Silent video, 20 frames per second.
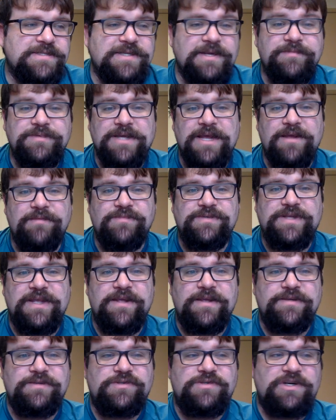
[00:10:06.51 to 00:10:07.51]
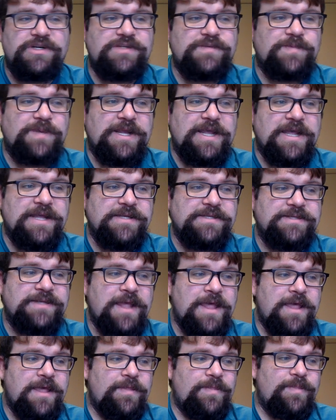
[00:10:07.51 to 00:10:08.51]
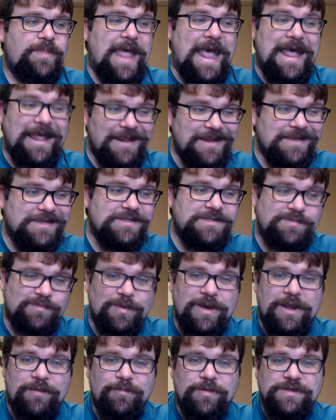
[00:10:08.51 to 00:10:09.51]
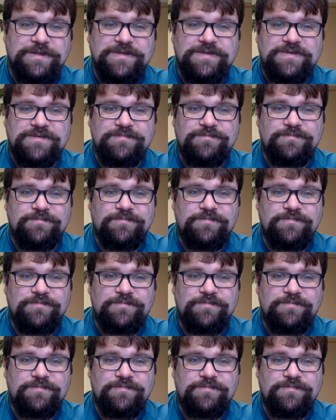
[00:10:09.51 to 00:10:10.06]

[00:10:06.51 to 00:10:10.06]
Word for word: Sometimes it is just because that is what was